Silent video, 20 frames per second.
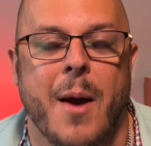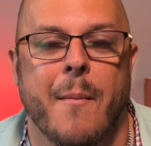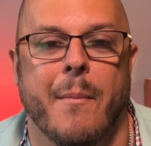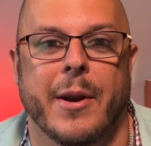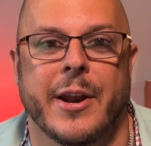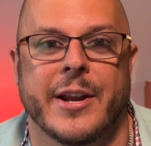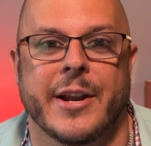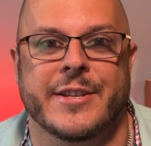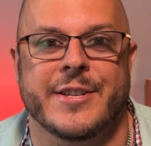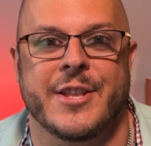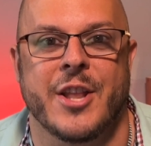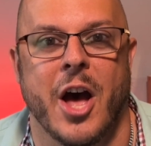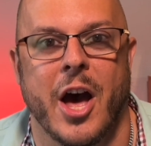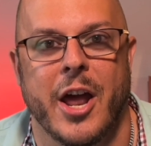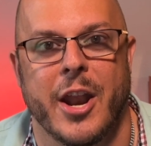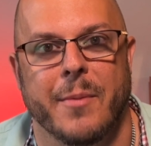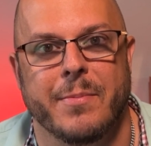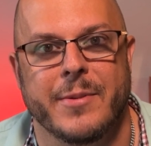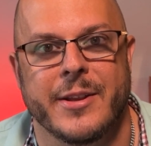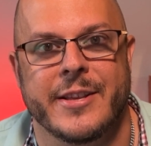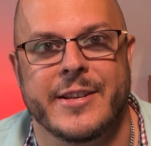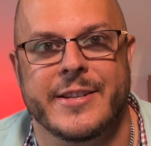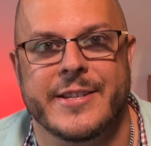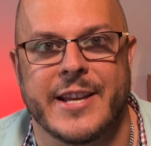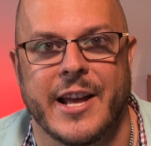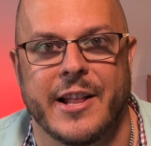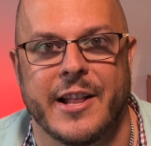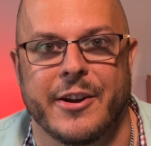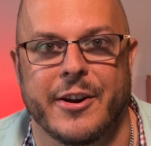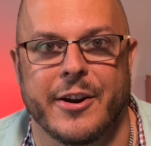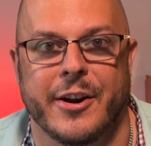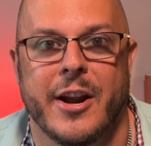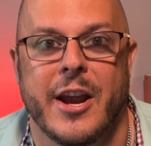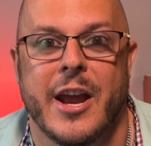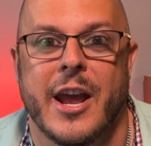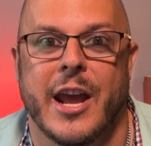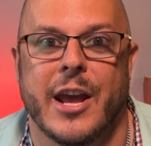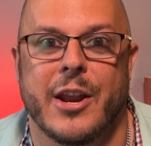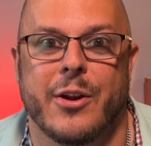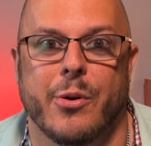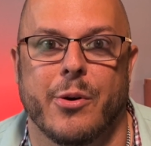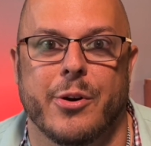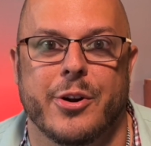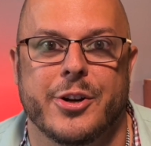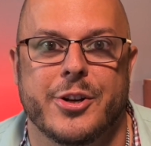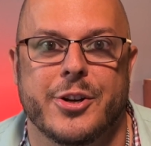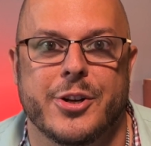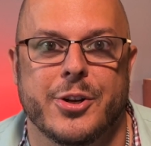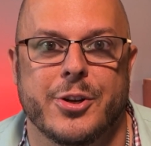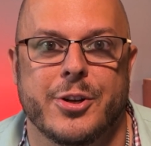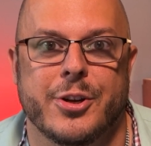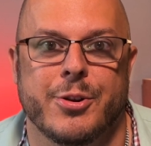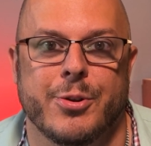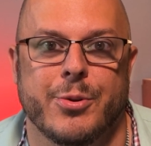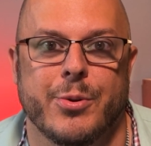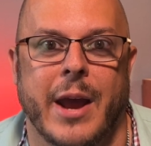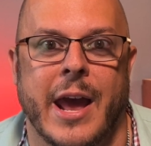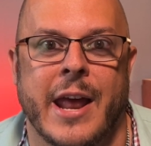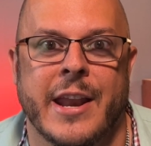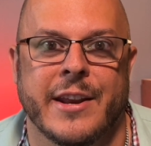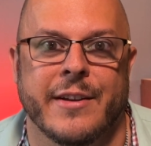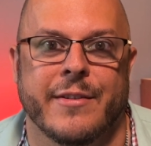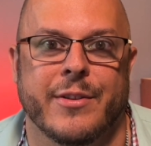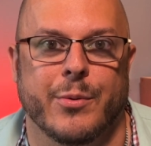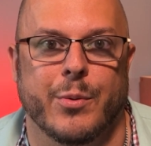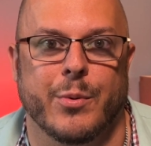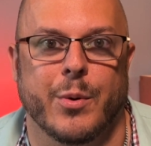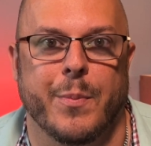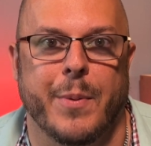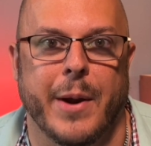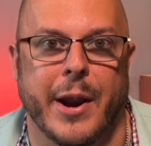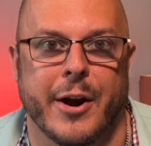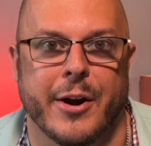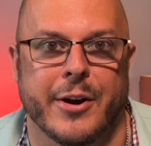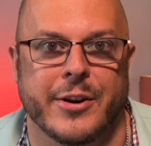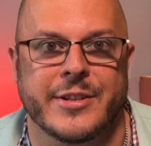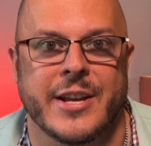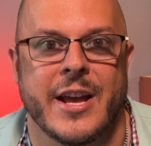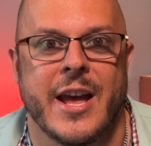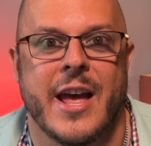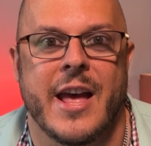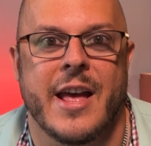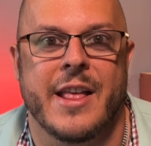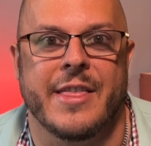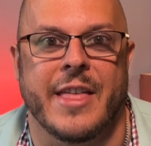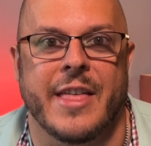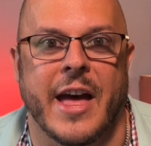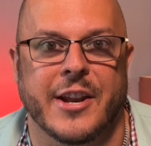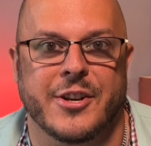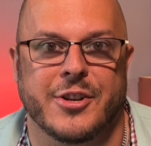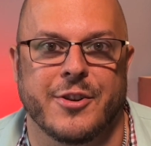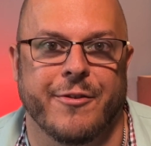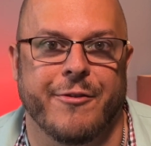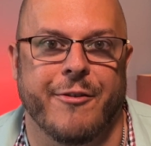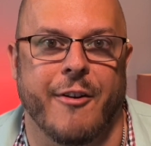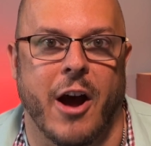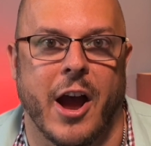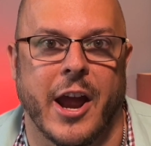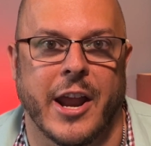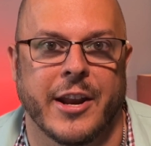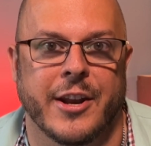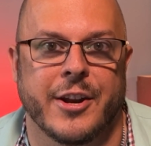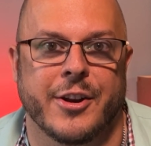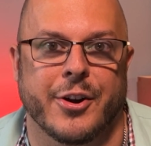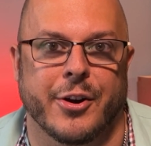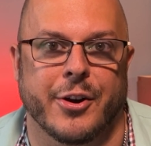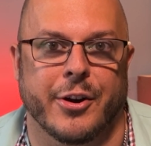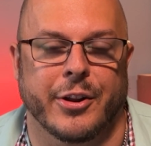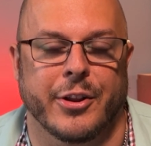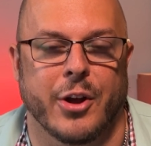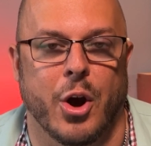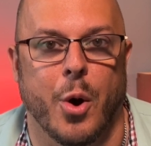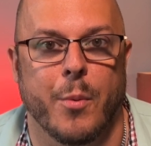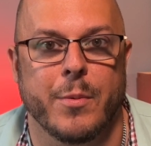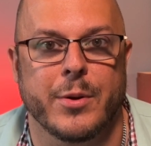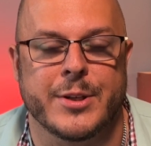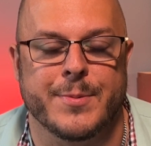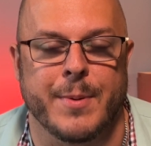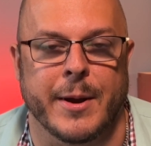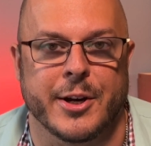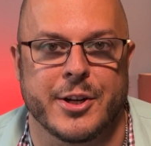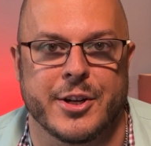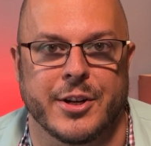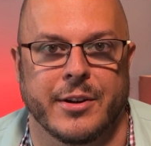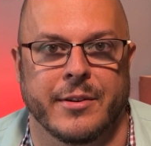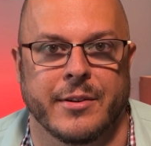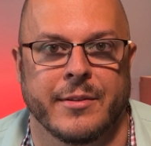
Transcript: but it is not up to the seller in order to do any of the repairs that you find during the home inspection.